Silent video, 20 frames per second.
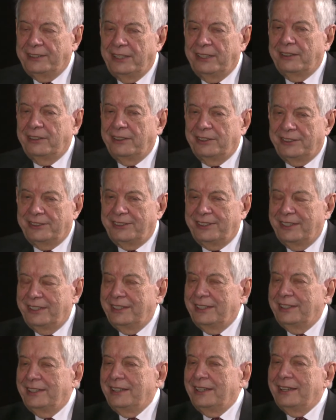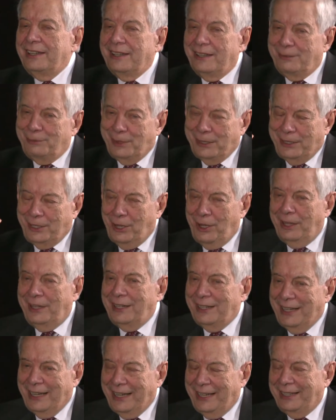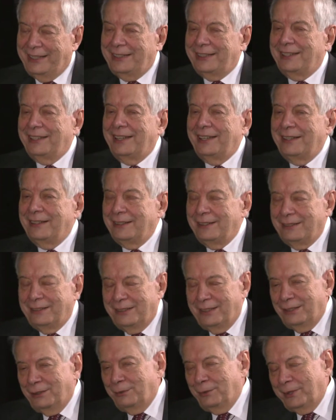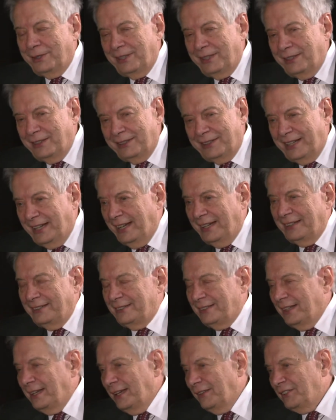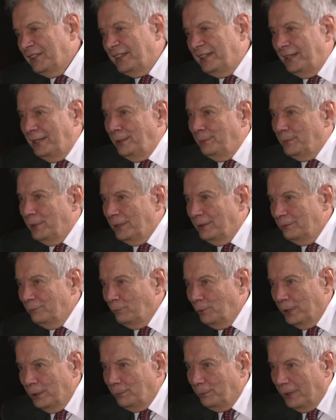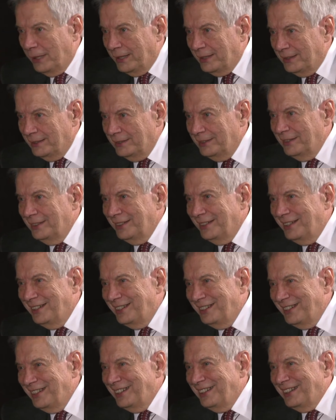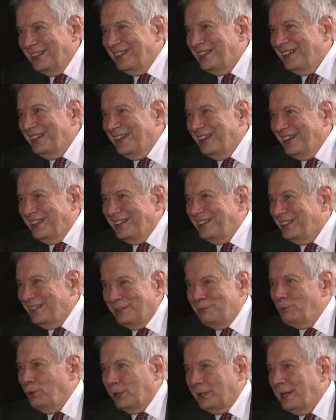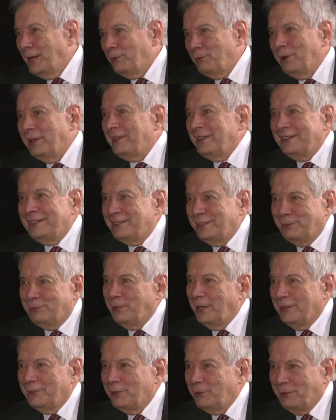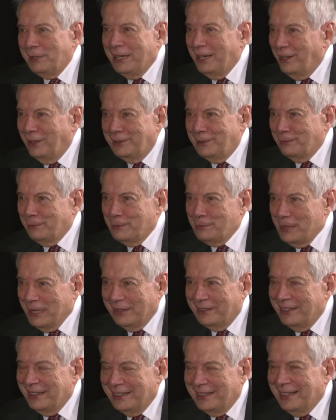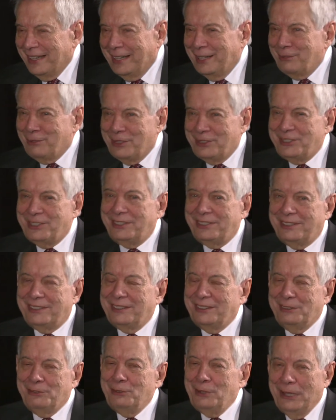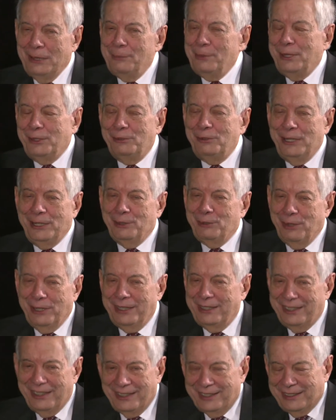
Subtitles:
years, we'd call Atlanta, and within days they'd have a team in Winnipeg and working with us on whatever we called them about. And it was just, I mean, it was really quite